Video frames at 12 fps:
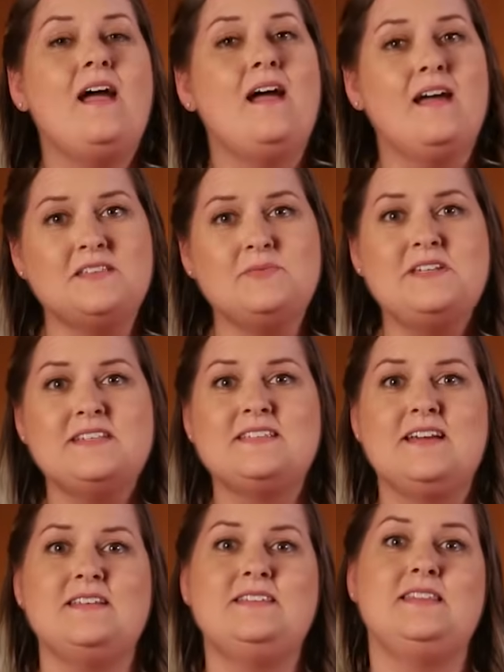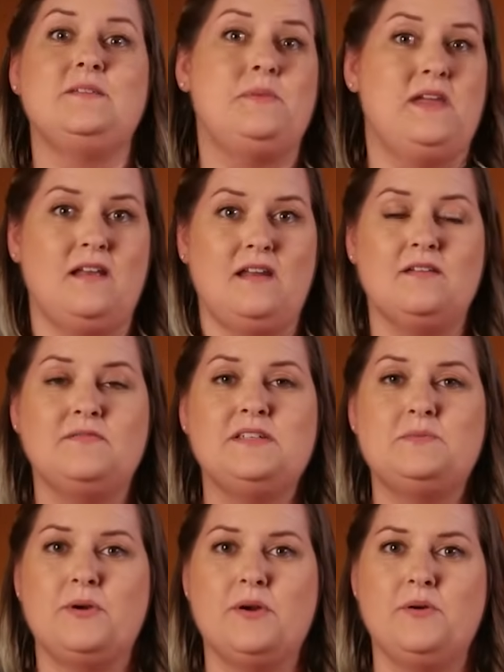As we discussed at the beginning of
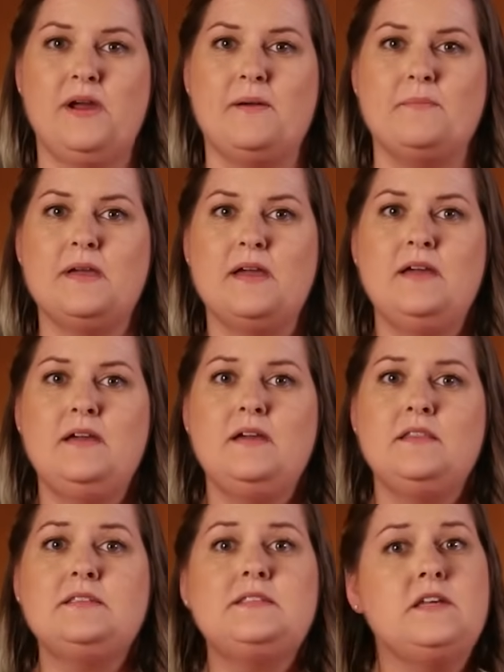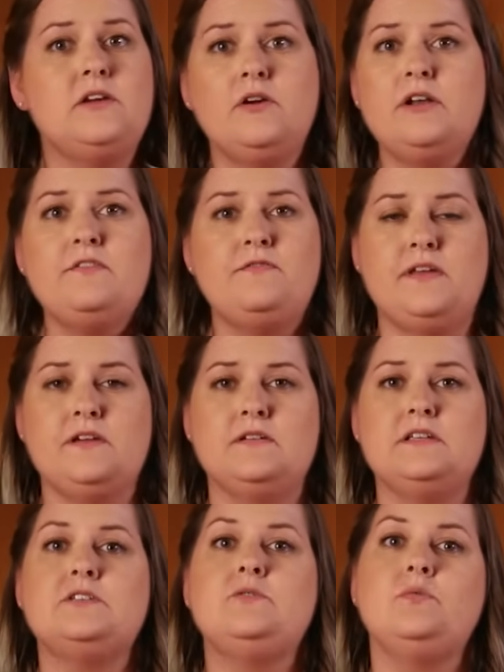this program, the security
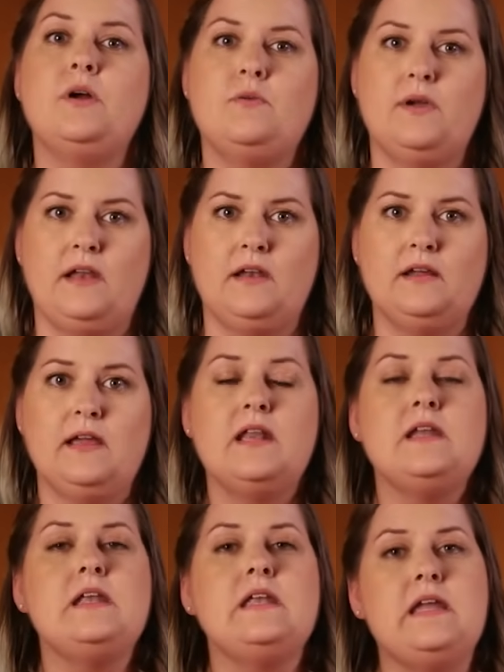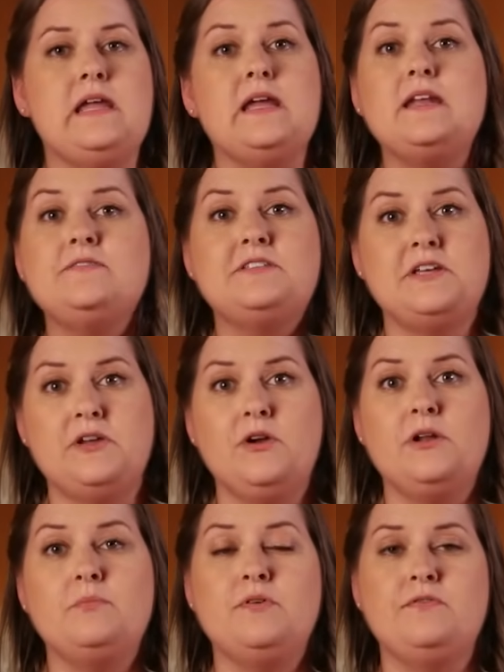field is growing and in need of
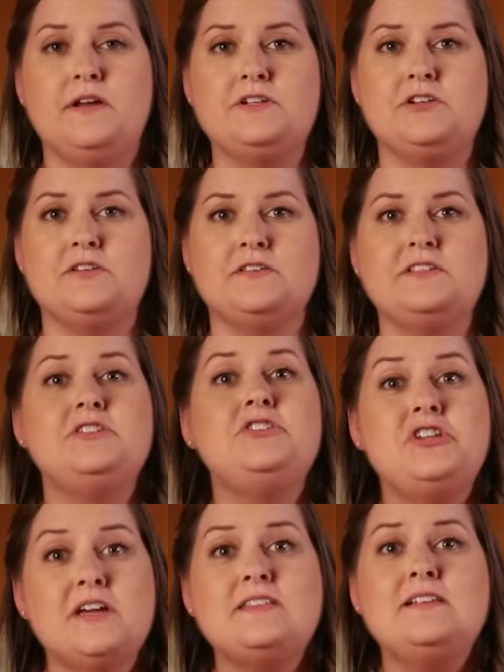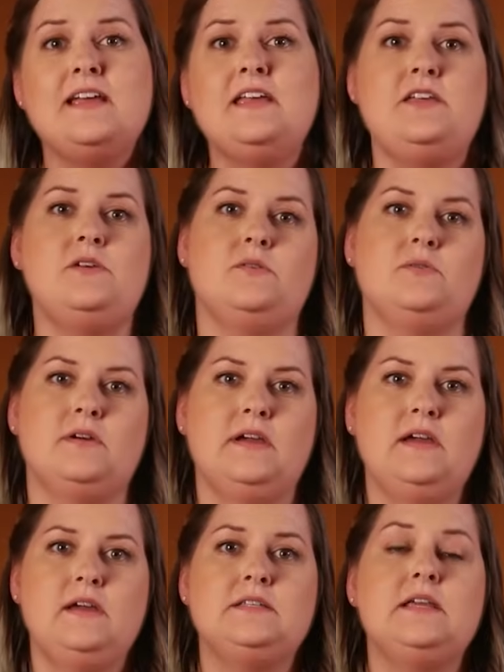security professionals just like you
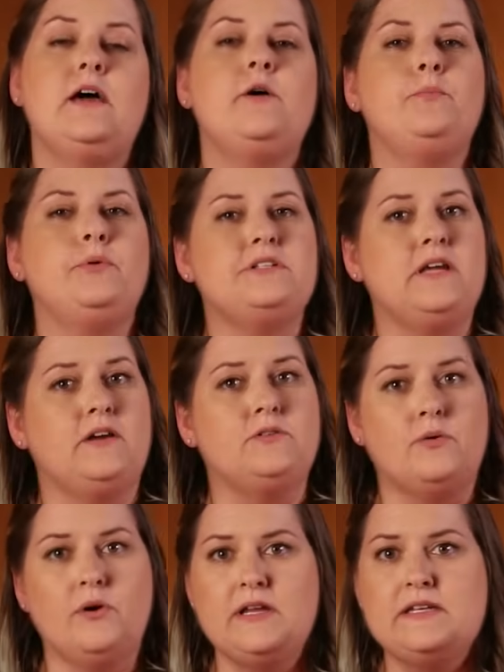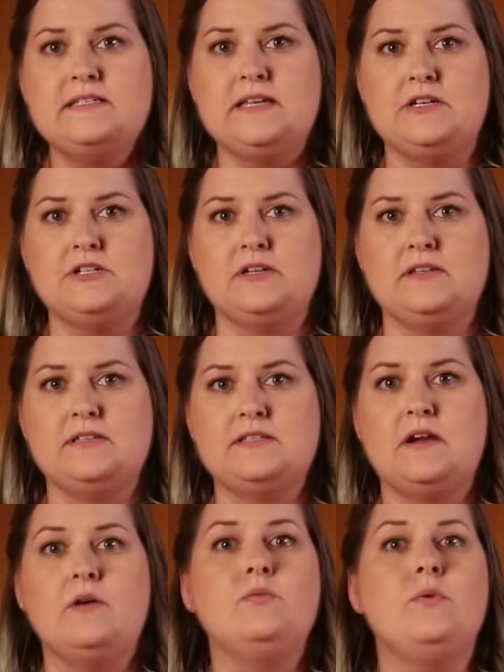to help protect organizations
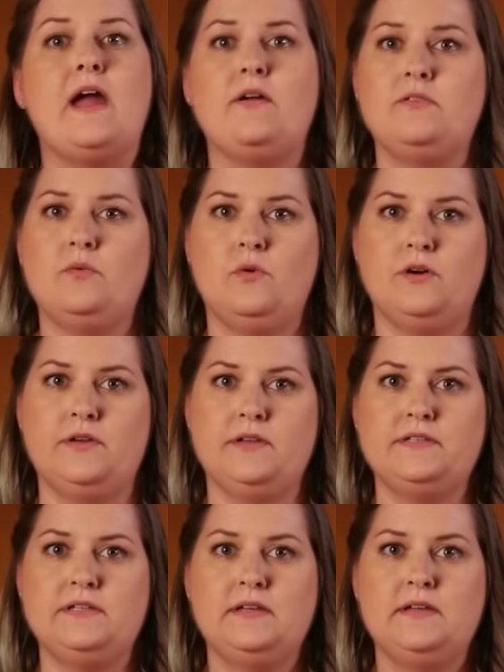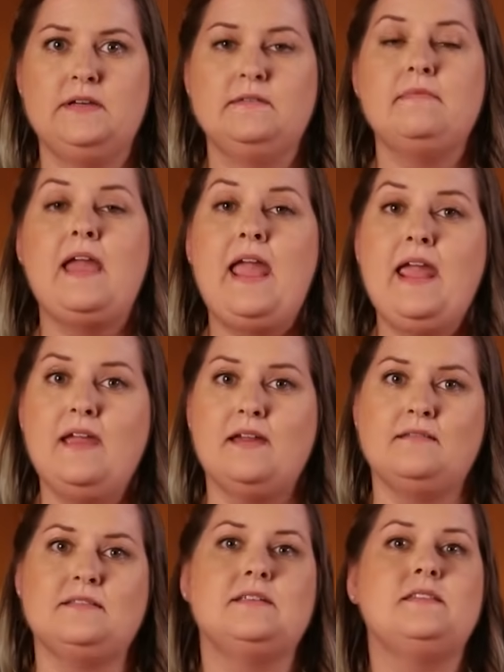around the world
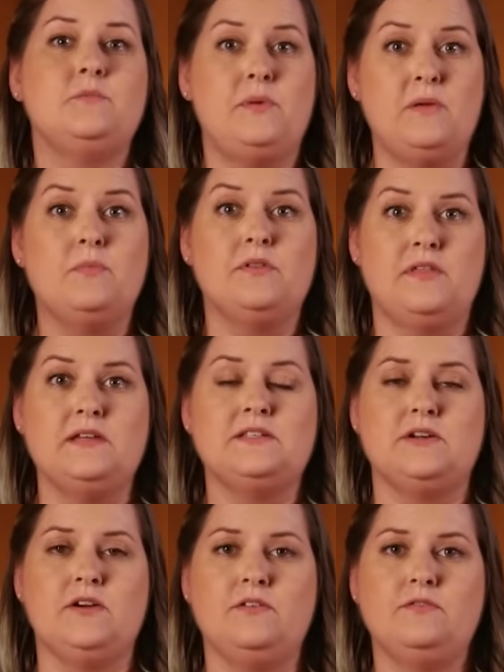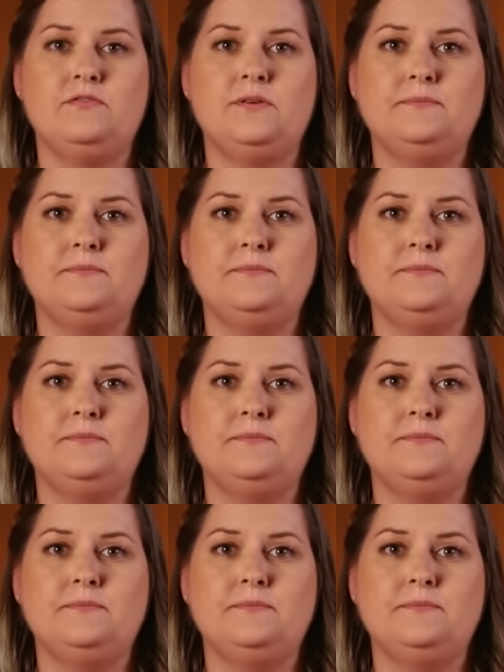and the people they serve.